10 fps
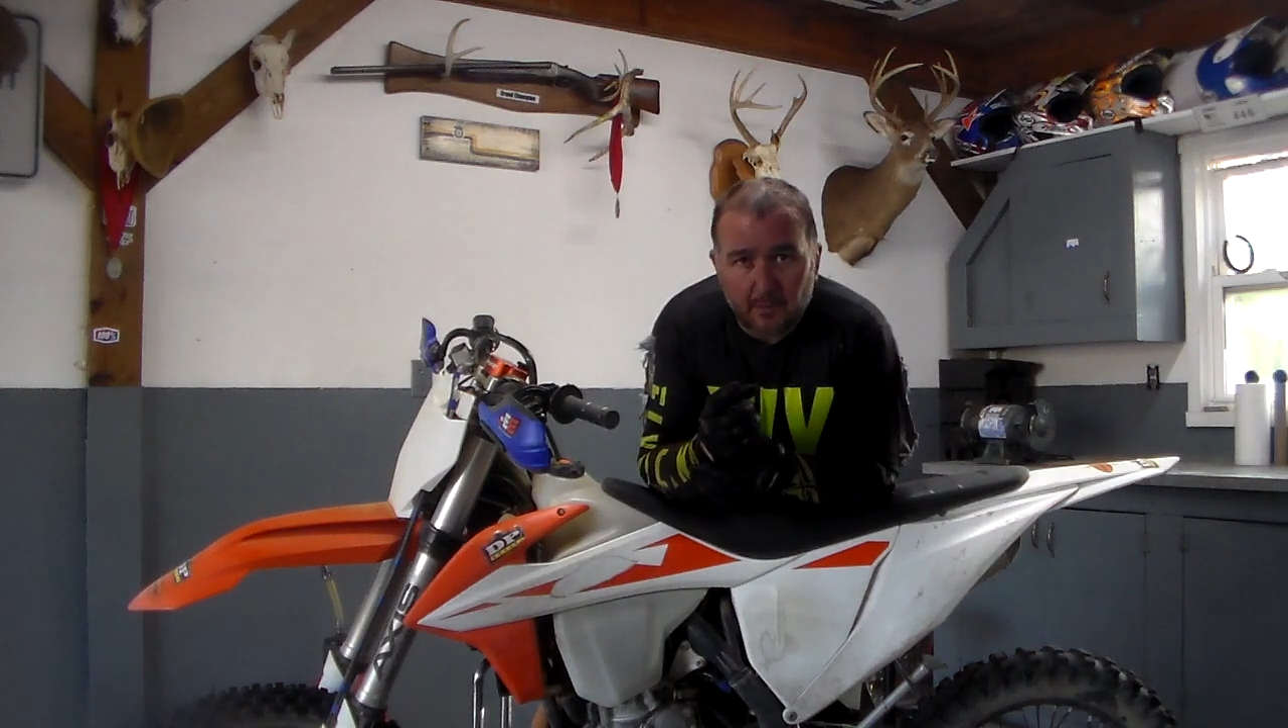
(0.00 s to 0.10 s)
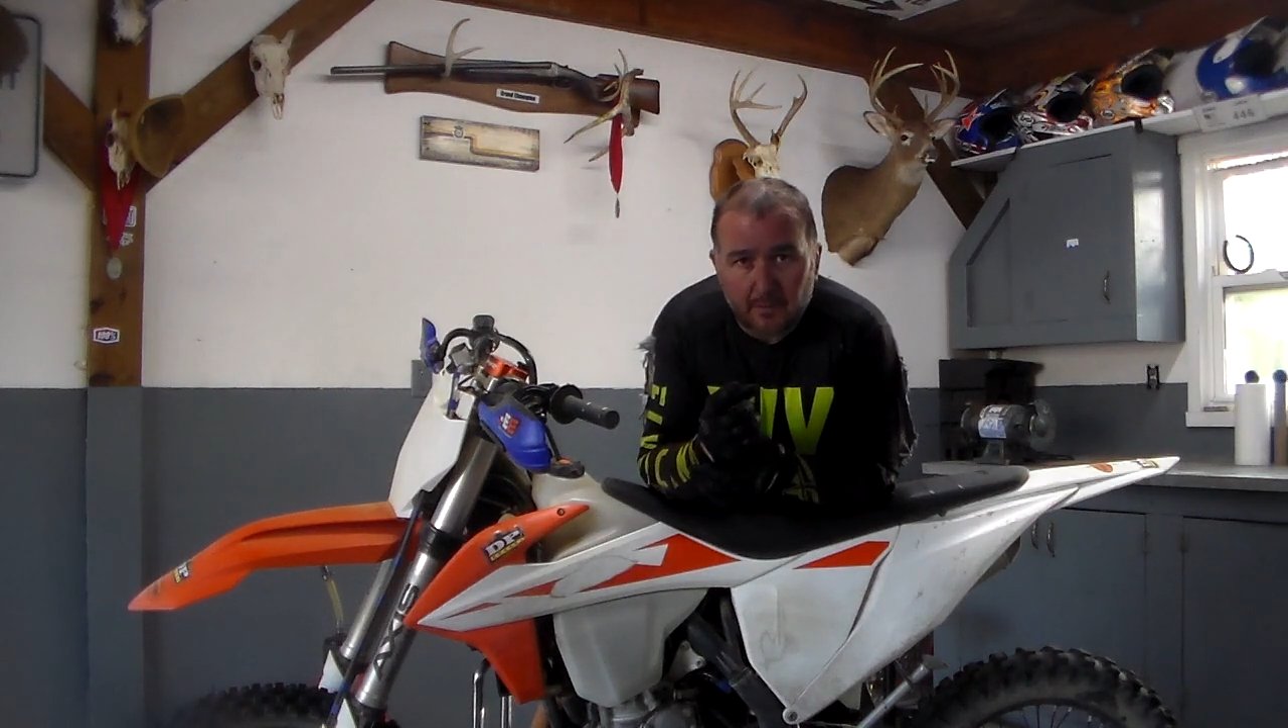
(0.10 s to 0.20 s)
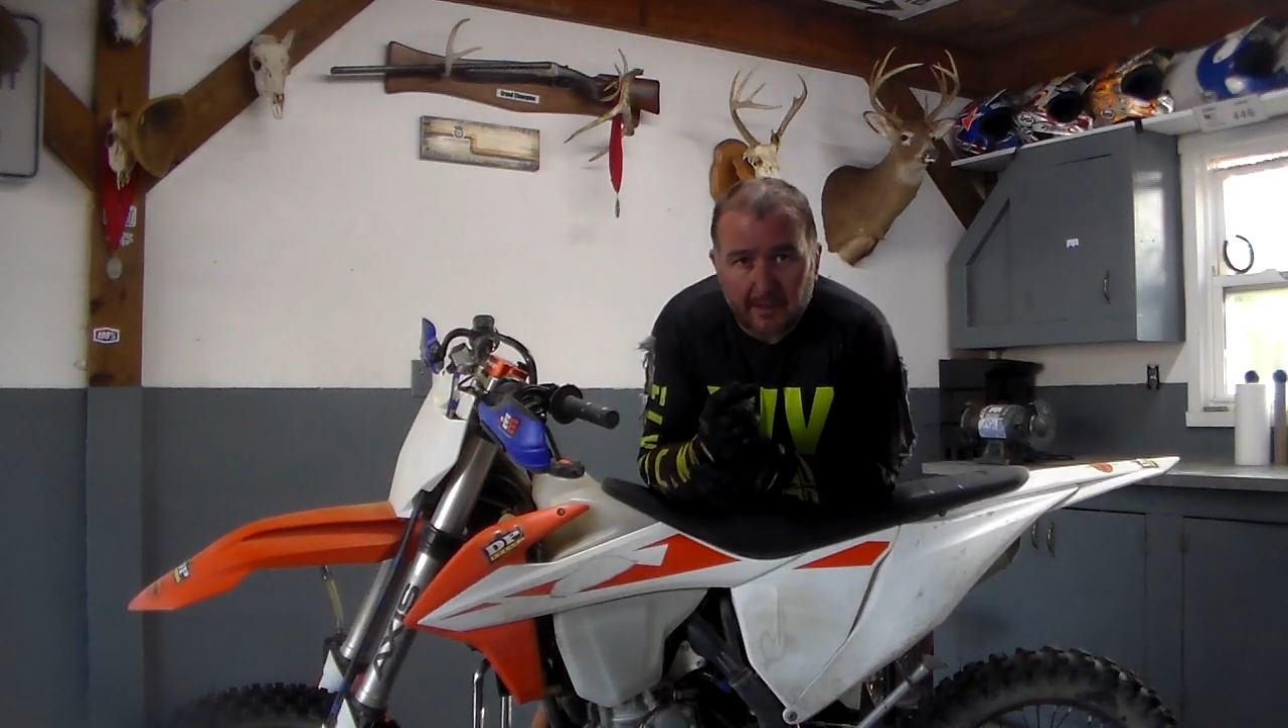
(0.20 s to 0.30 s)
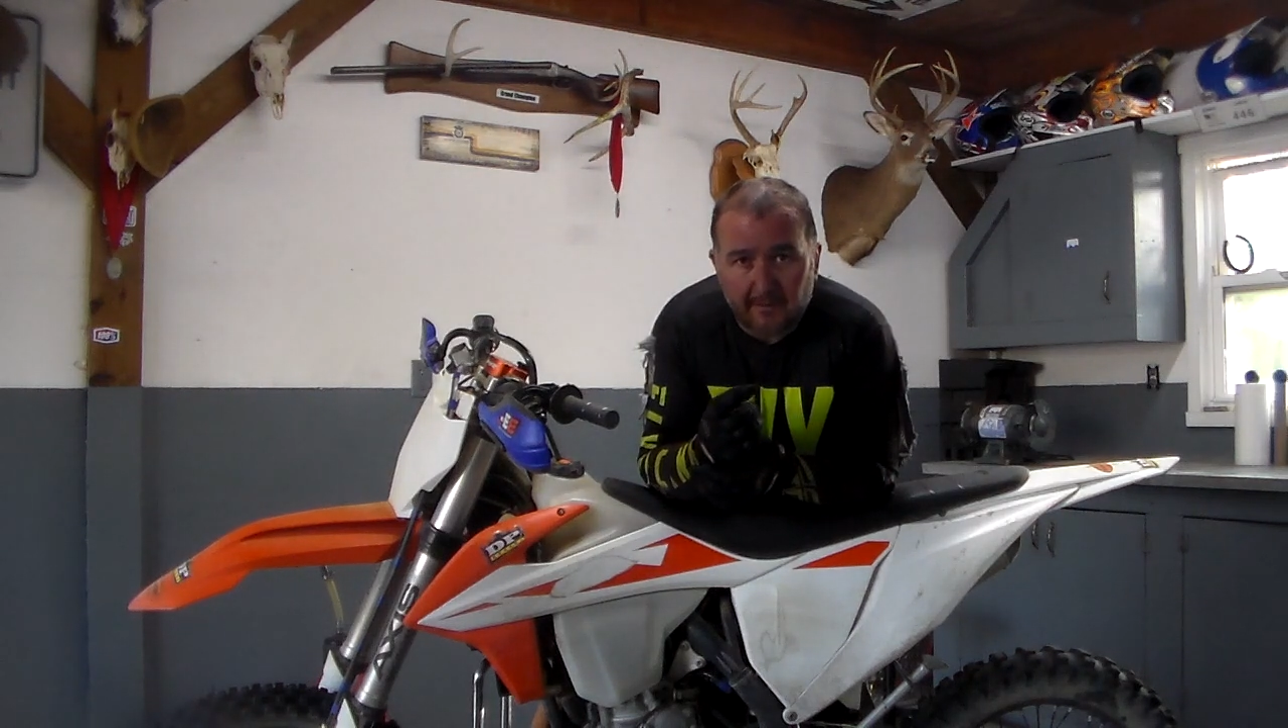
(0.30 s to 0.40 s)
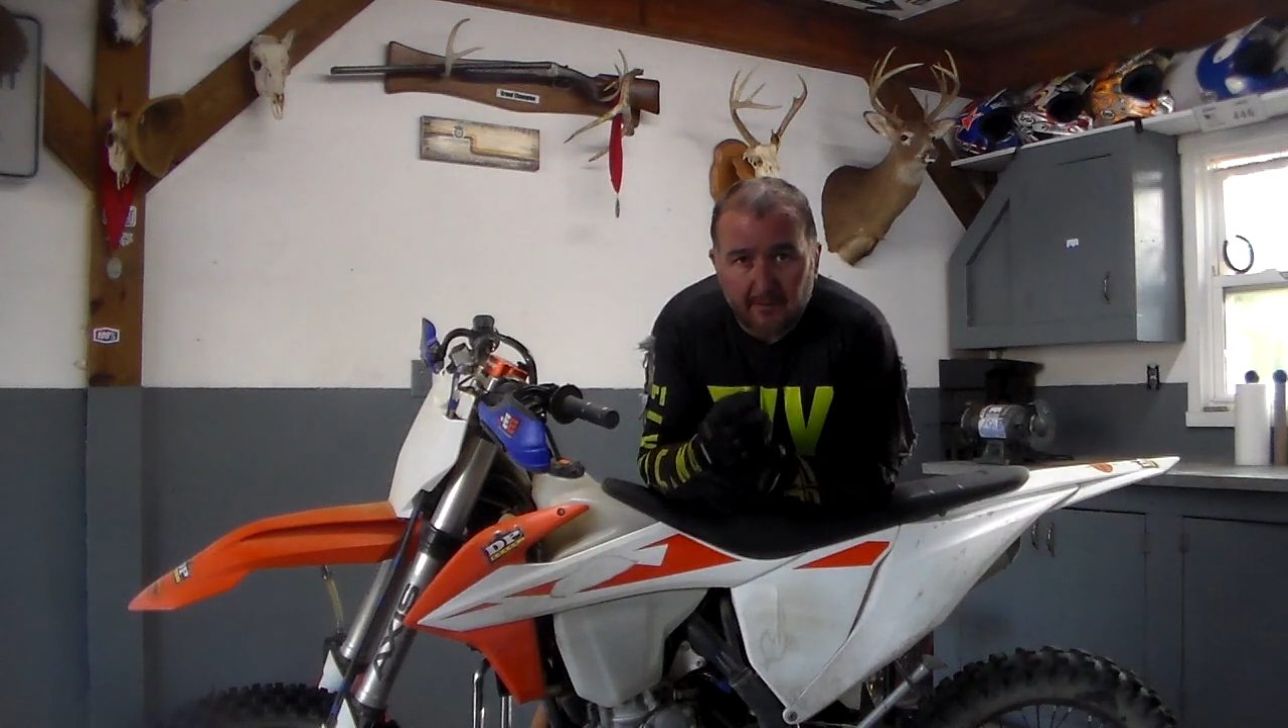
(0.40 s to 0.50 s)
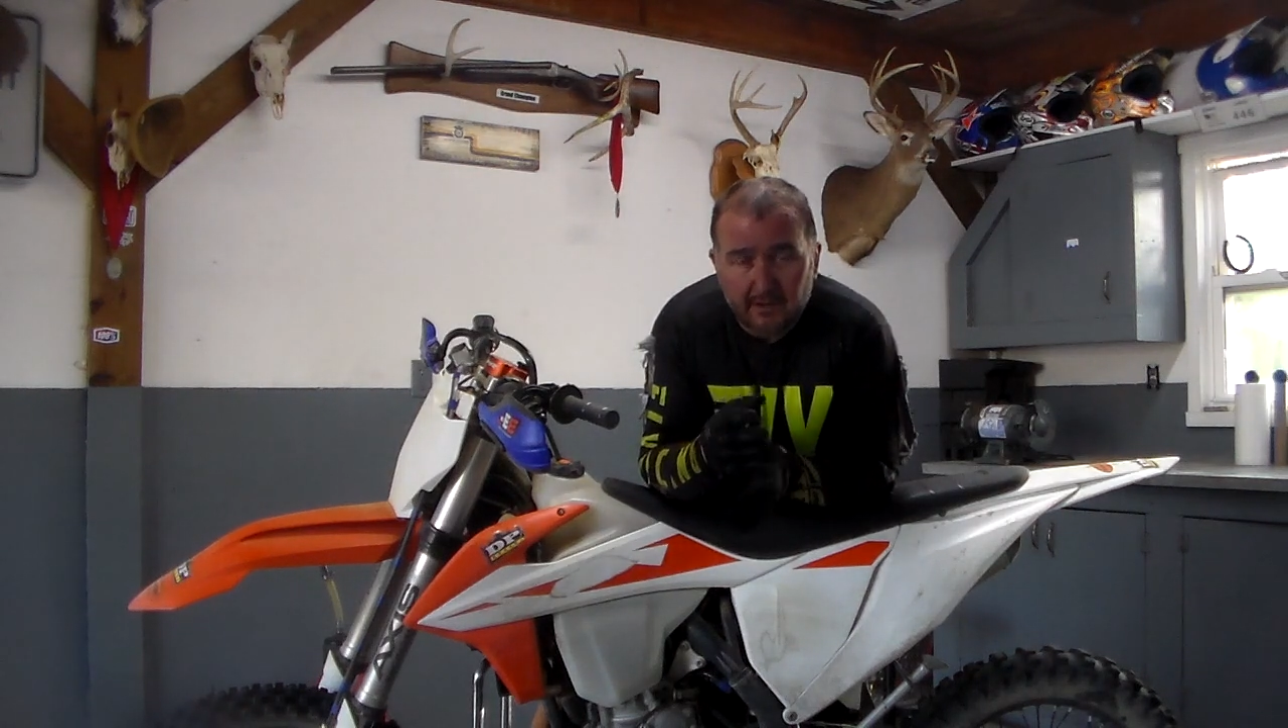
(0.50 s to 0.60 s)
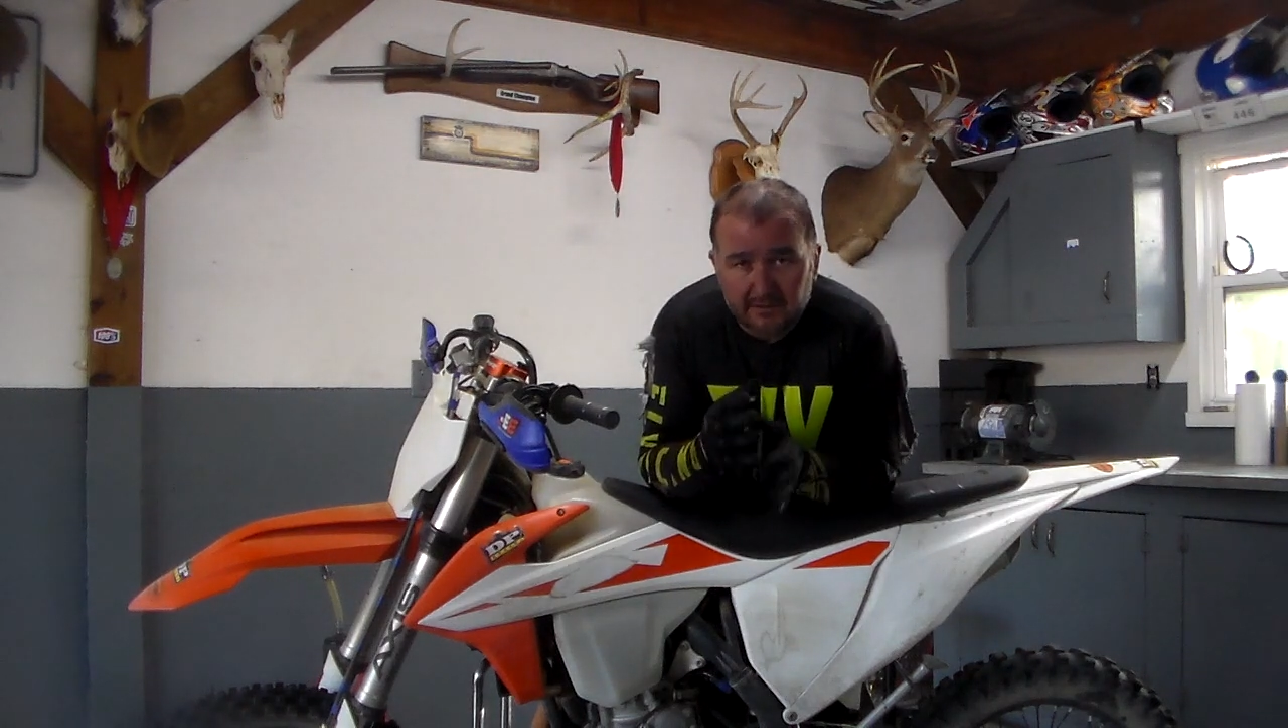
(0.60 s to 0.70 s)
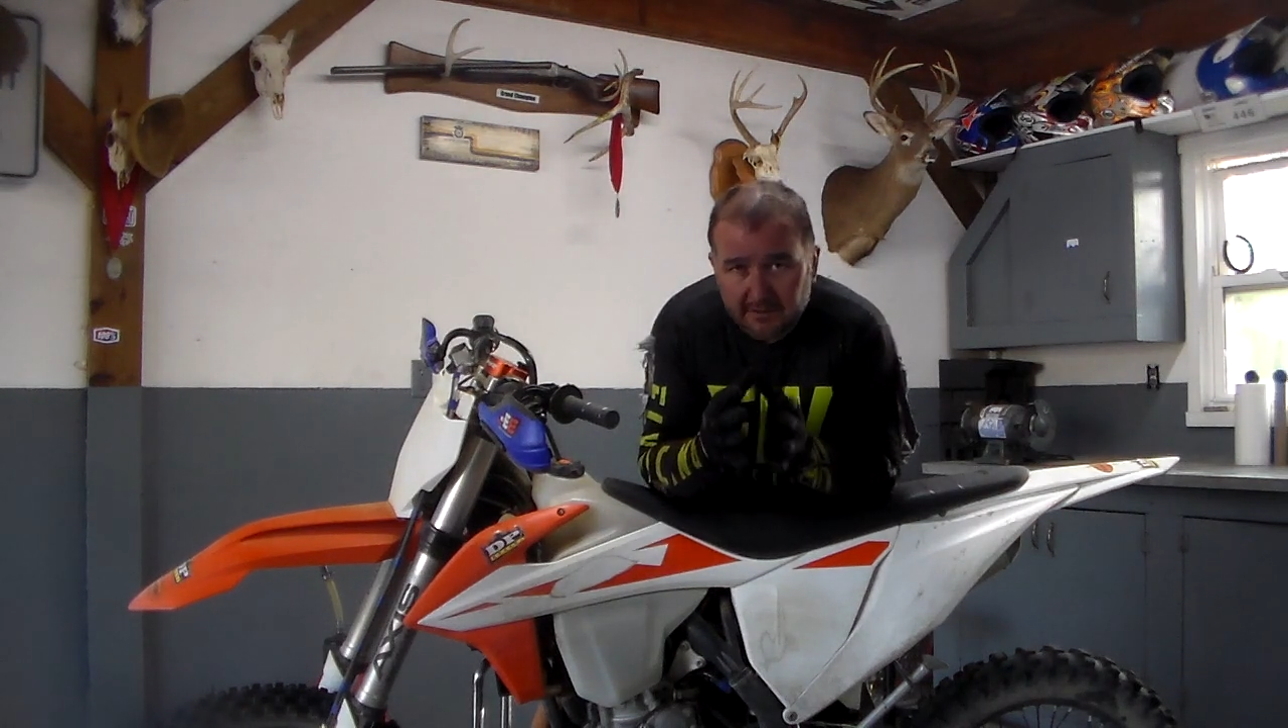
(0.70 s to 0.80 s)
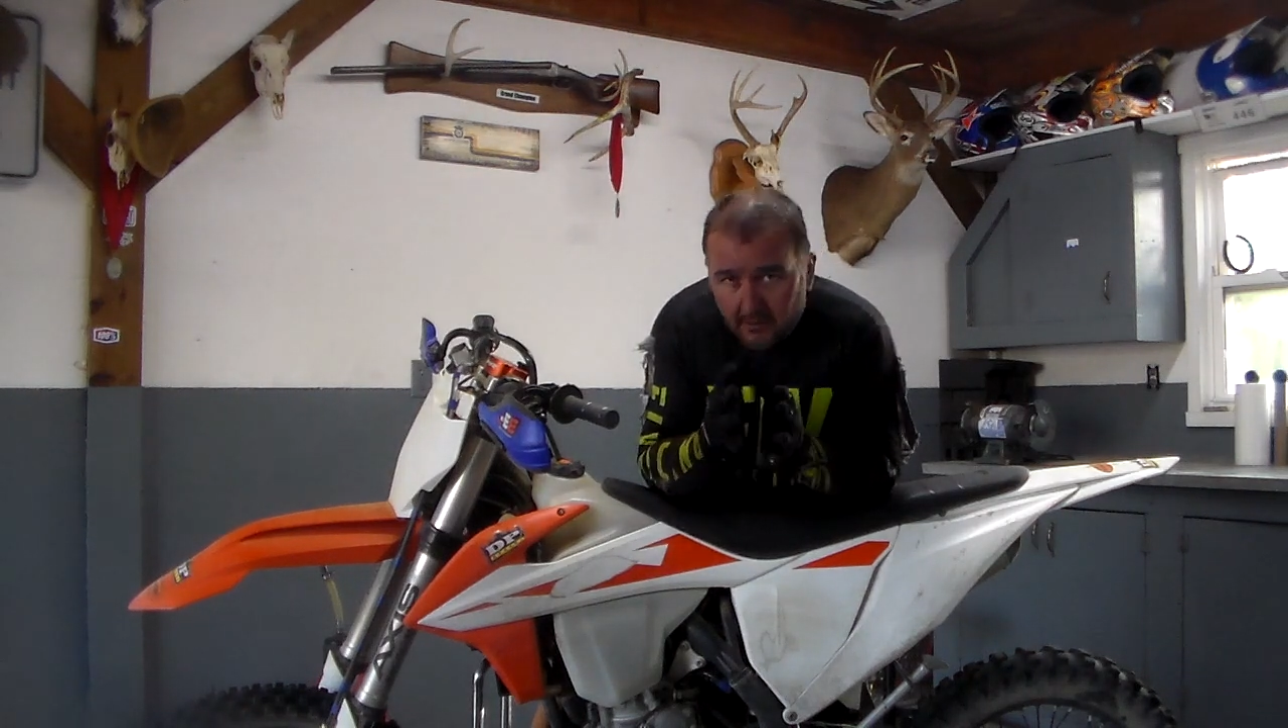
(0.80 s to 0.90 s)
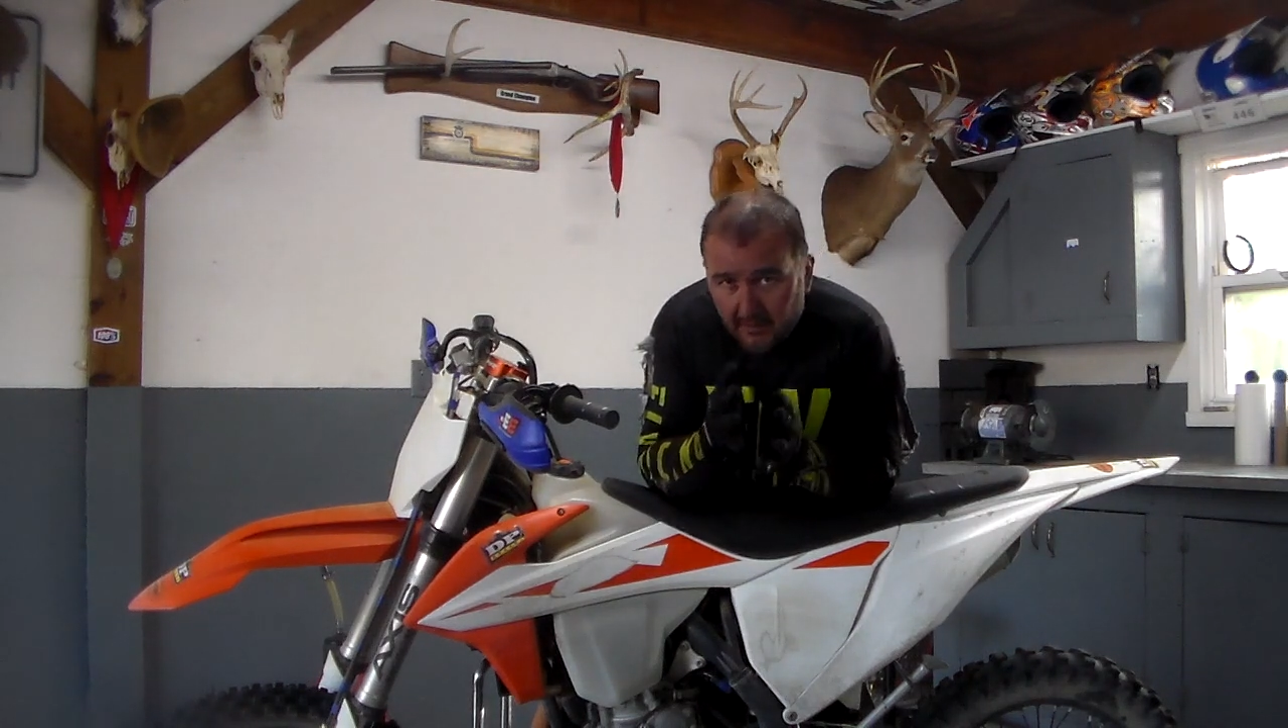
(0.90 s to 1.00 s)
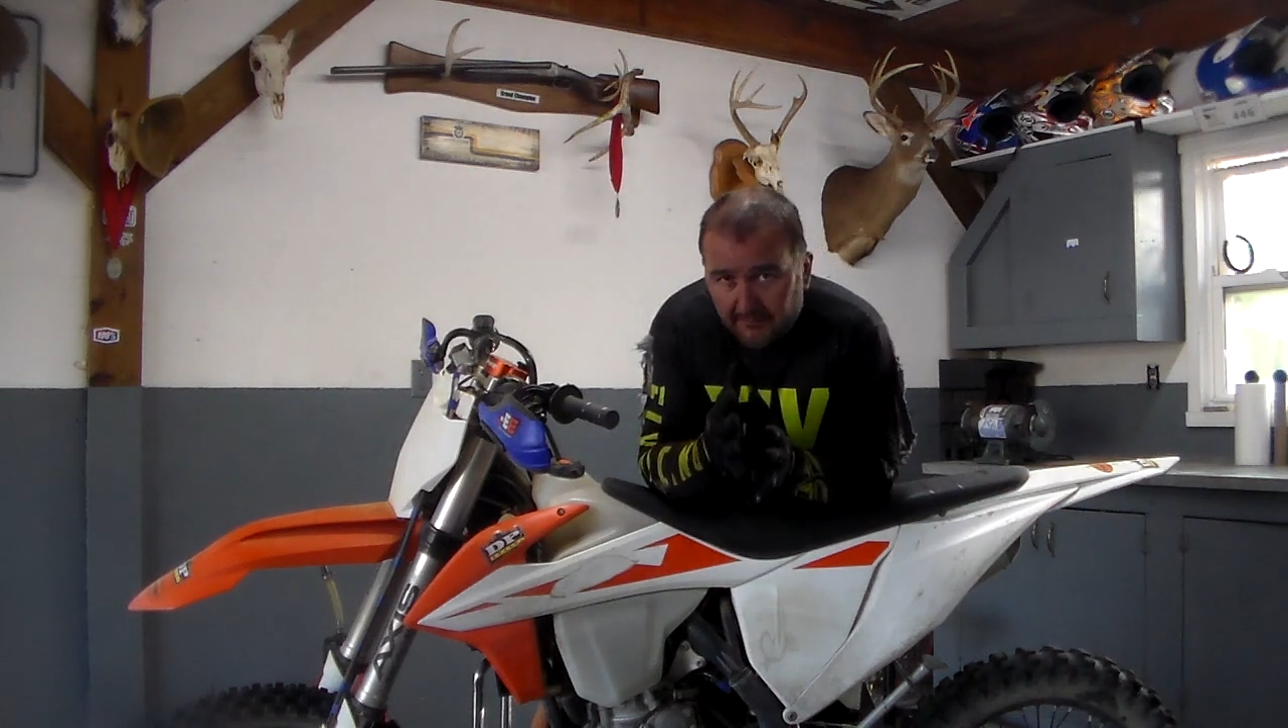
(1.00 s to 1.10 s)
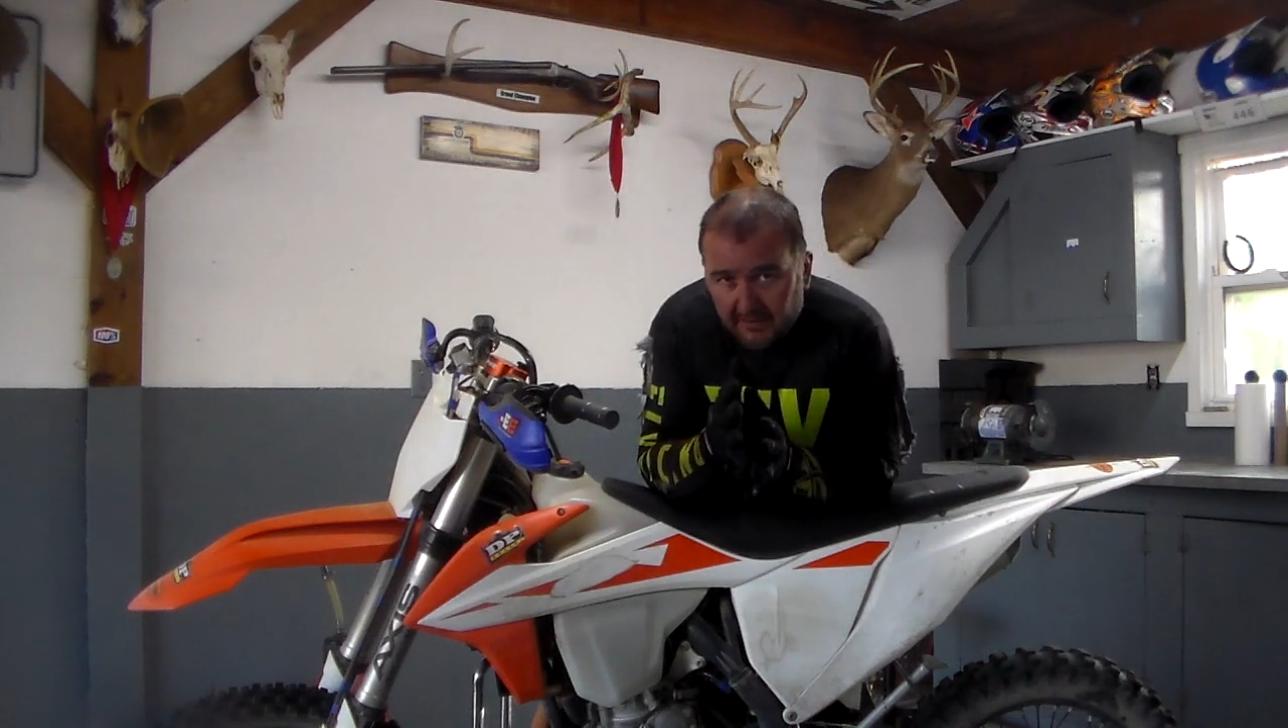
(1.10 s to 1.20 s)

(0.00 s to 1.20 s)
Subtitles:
Okay, so if